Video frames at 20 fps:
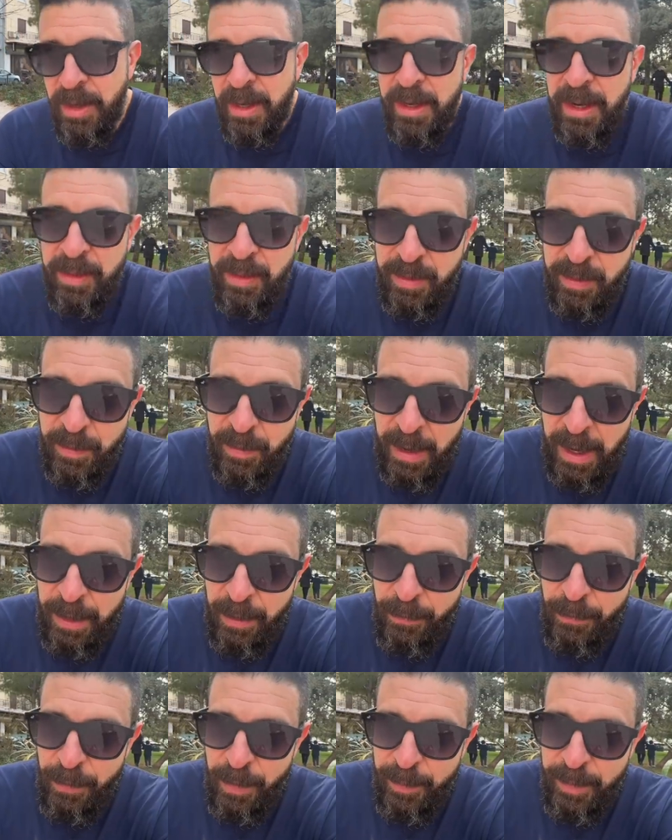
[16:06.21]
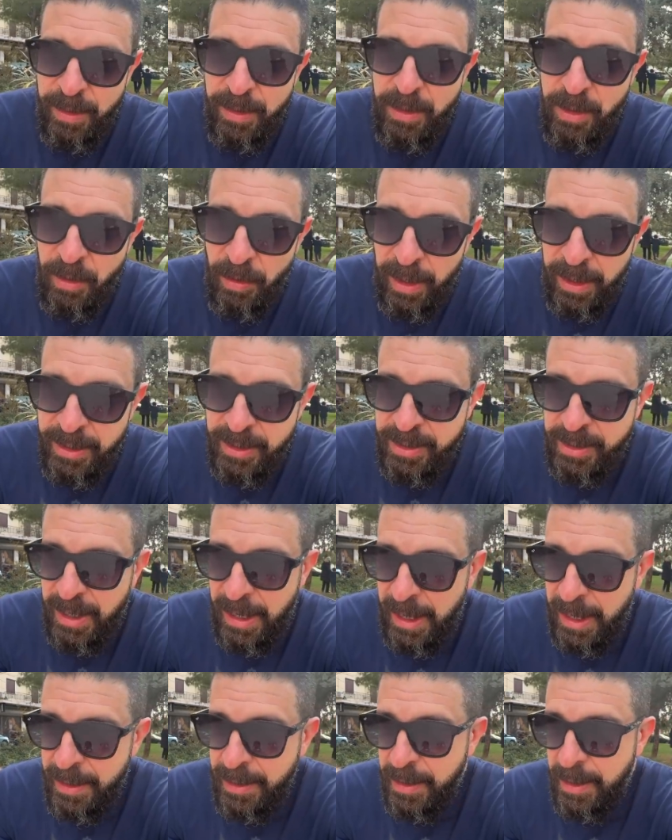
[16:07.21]
looking at at it from the Ukraine
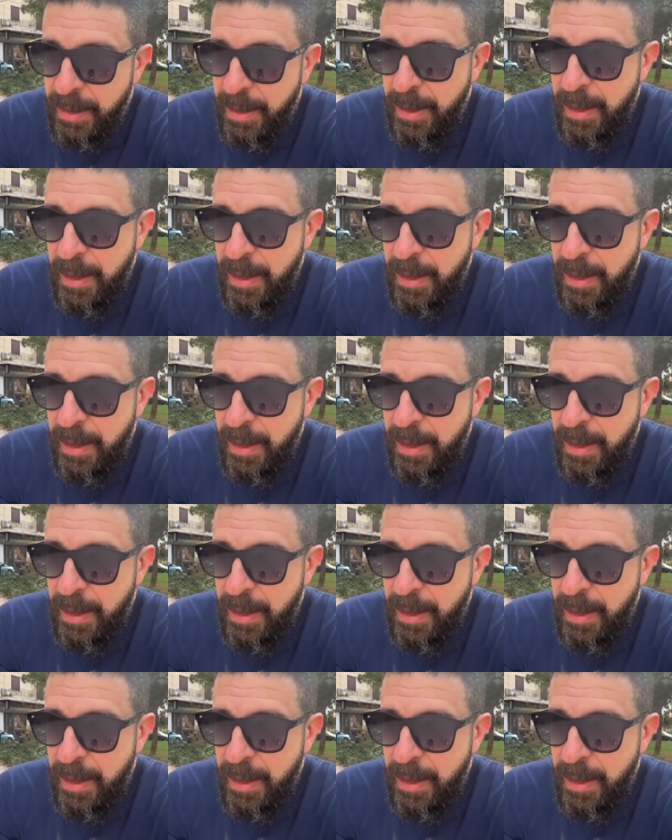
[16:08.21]
side,